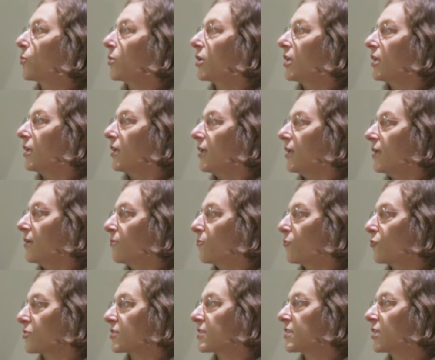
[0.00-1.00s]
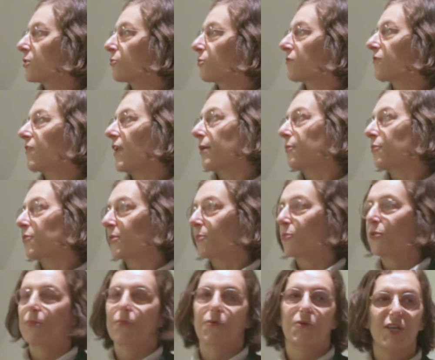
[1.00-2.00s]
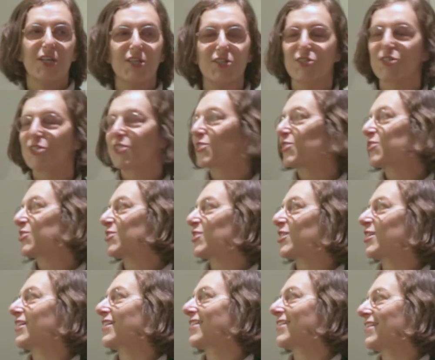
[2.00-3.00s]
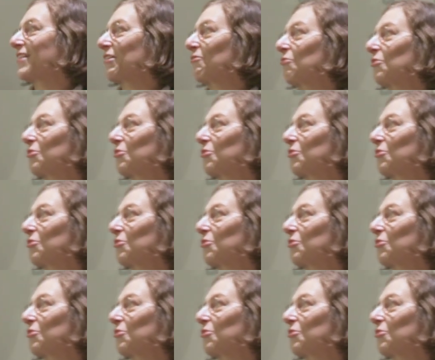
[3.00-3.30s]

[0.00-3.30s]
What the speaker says: we proceed with library preparations that I